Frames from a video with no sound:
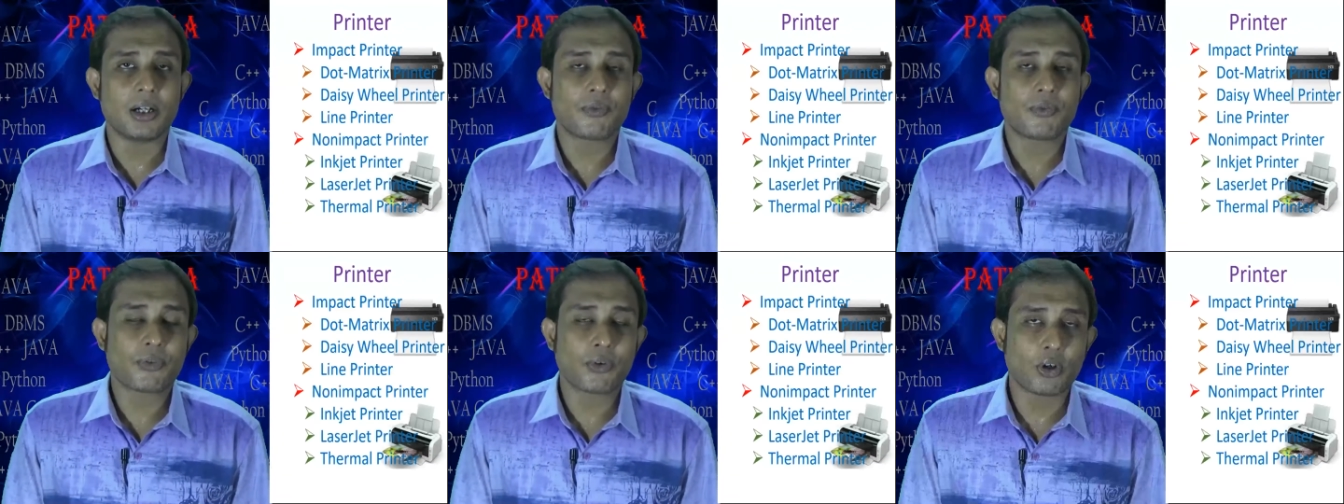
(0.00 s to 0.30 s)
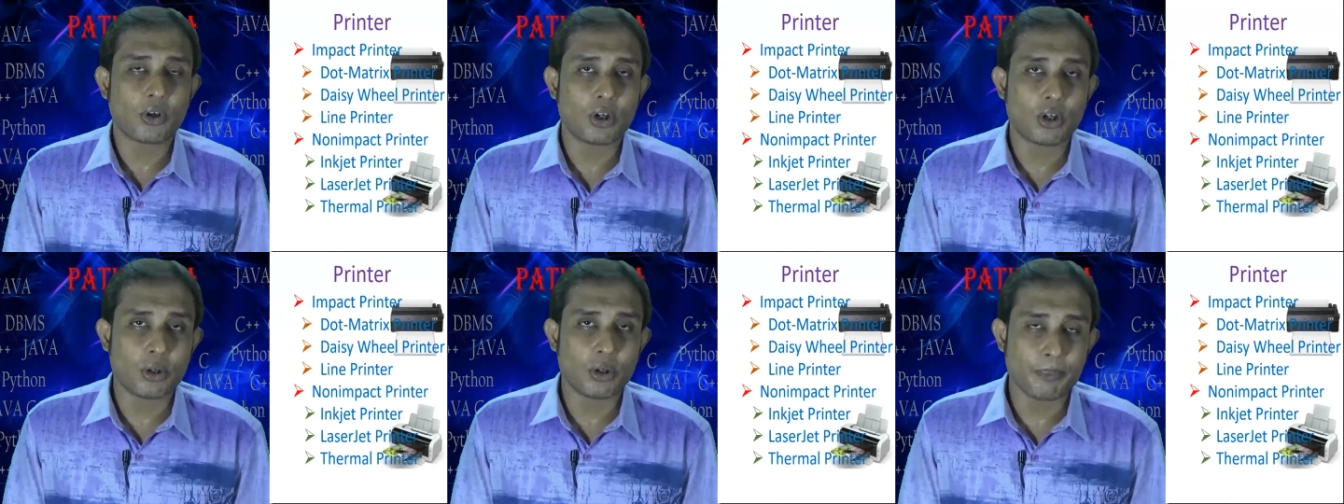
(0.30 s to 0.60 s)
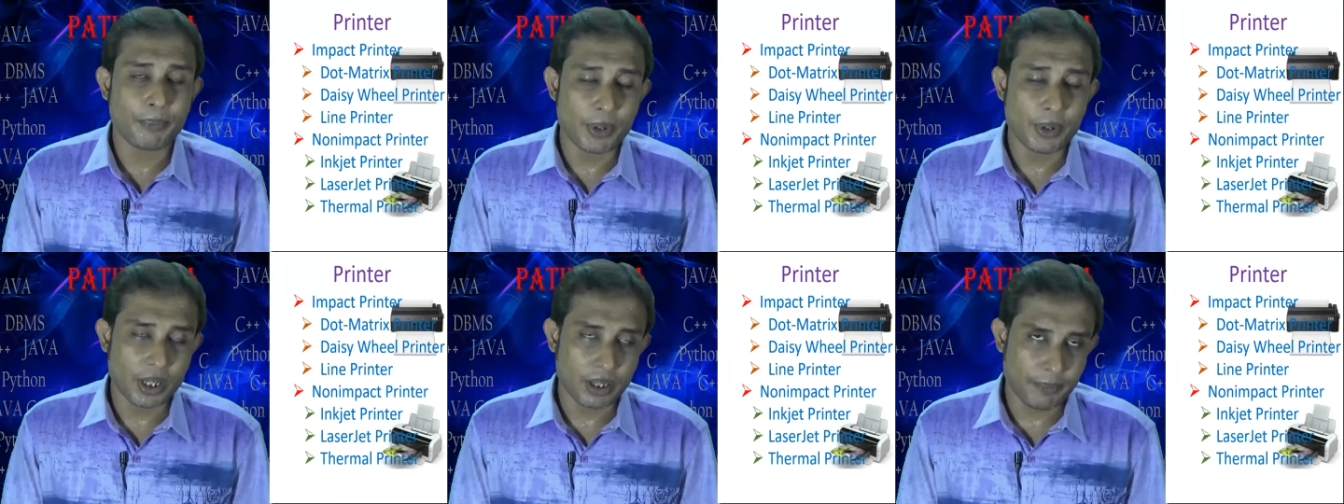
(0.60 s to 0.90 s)

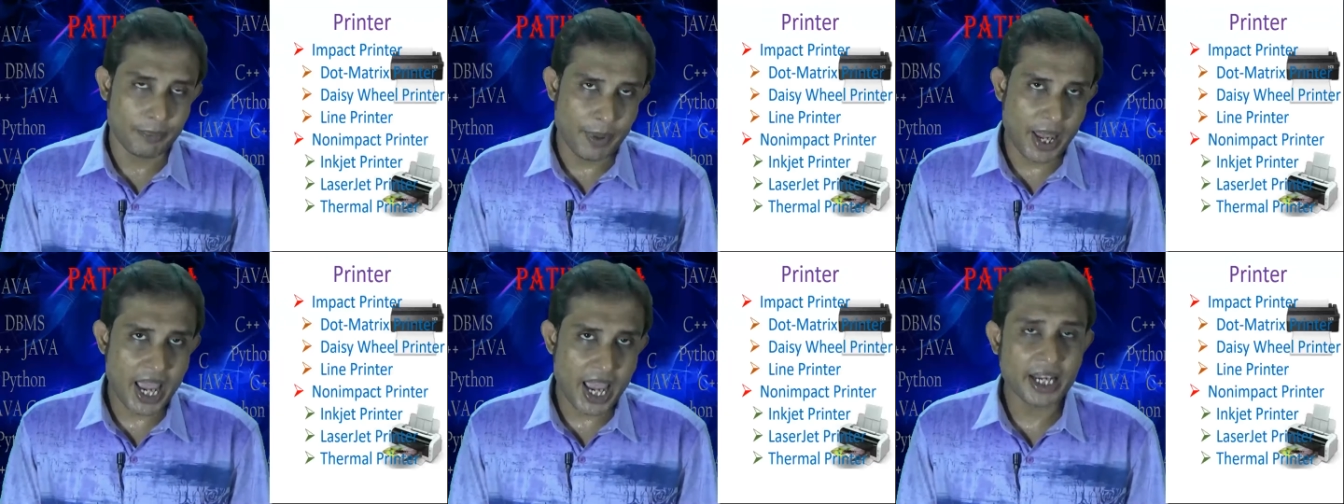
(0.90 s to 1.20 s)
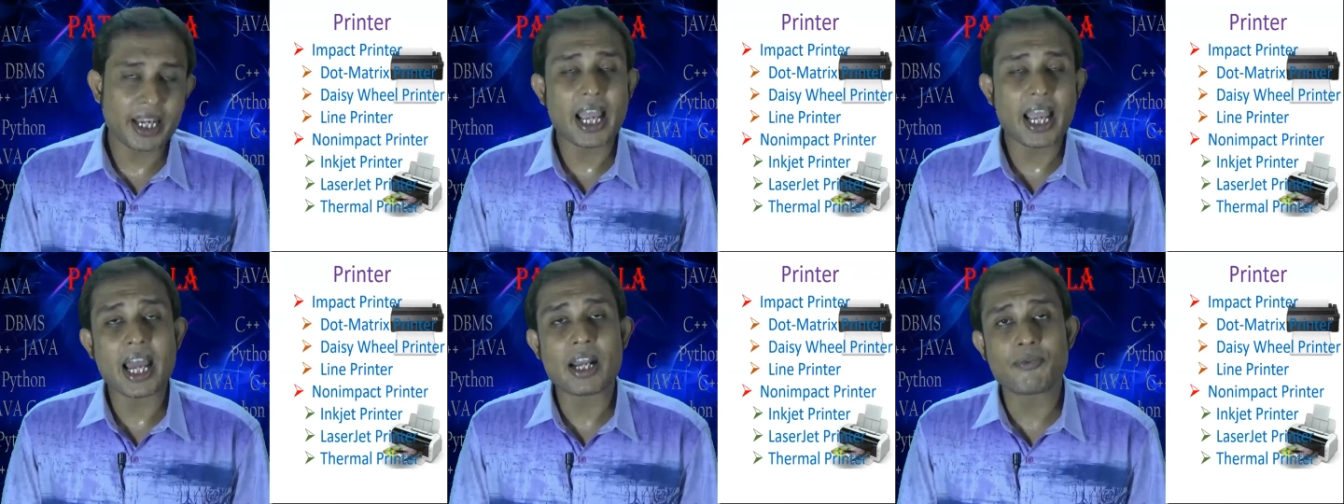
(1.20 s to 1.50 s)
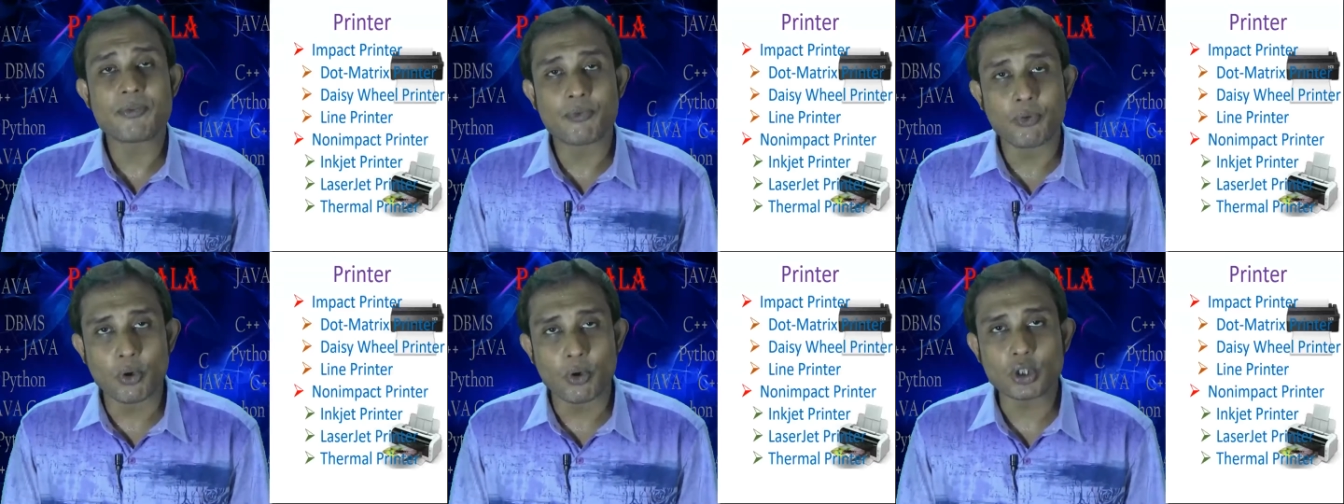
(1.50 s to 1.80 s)
from back
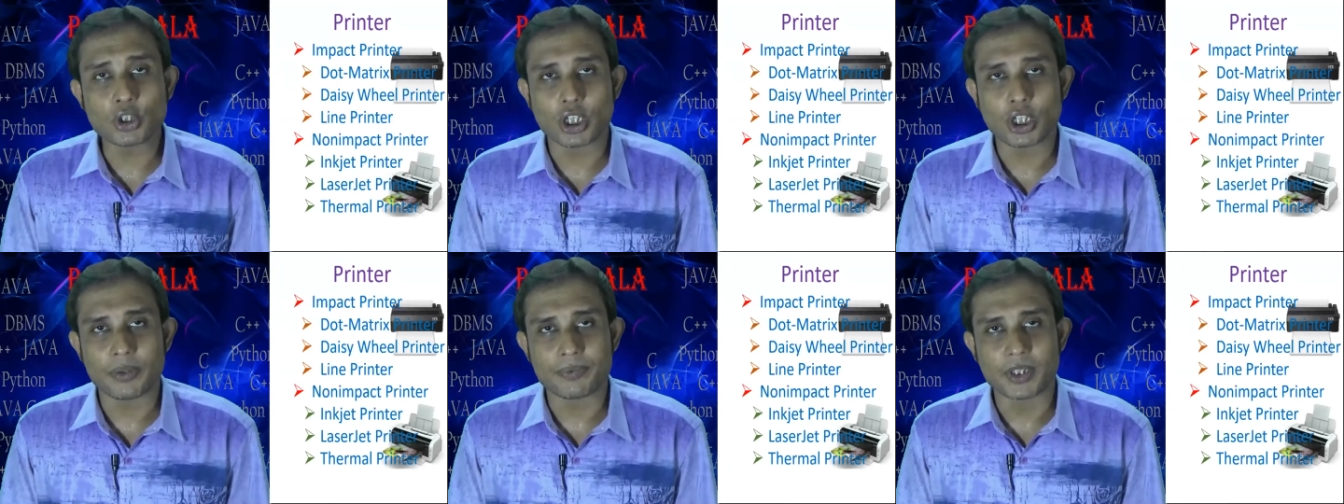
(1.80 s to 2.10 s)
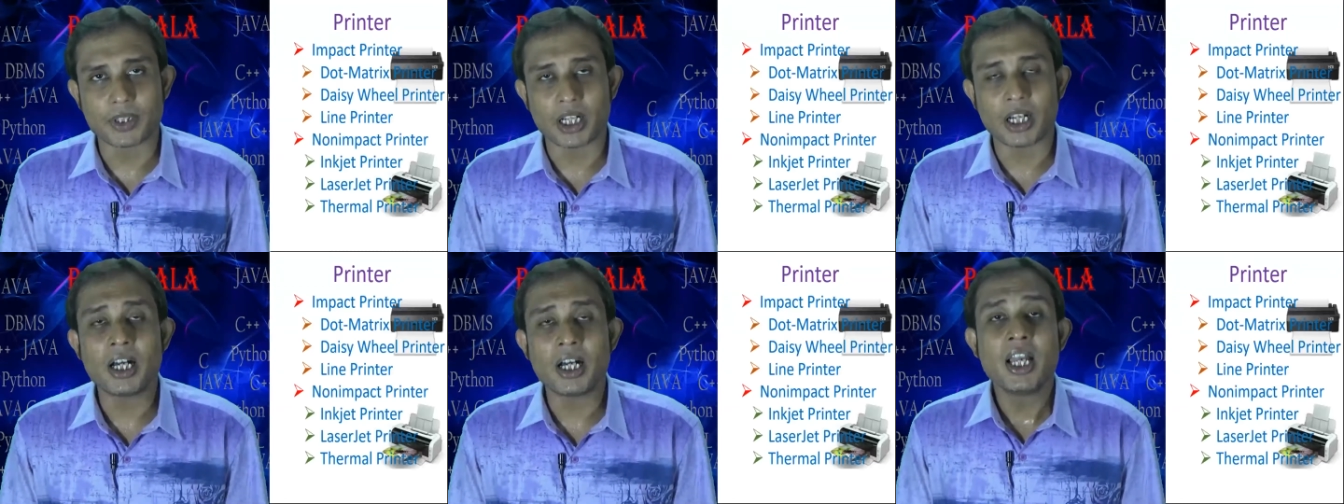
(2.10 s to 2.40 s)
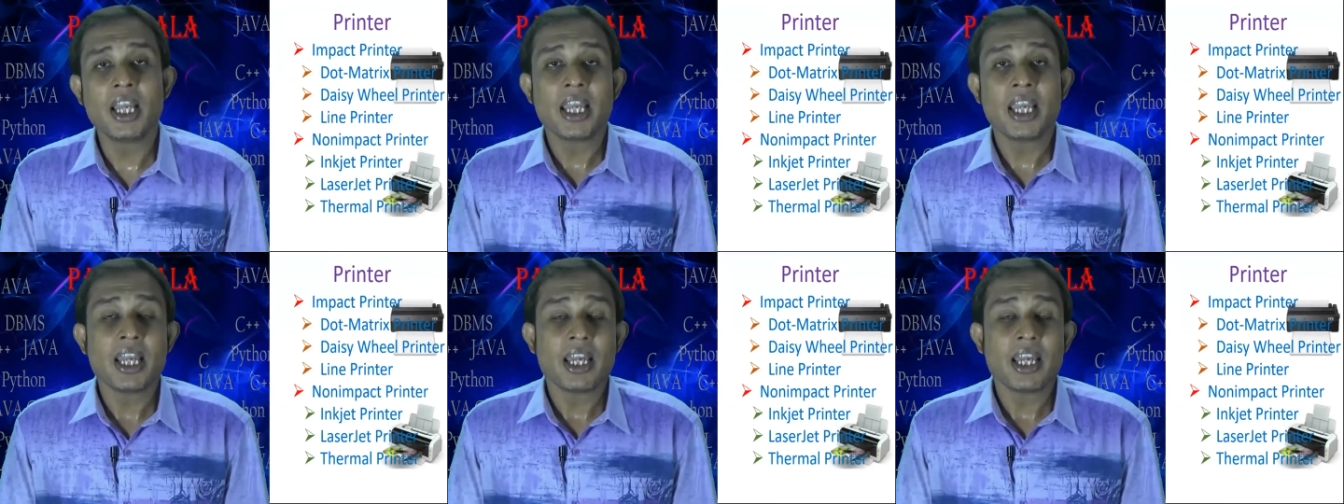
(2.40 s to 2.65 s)
and forth of the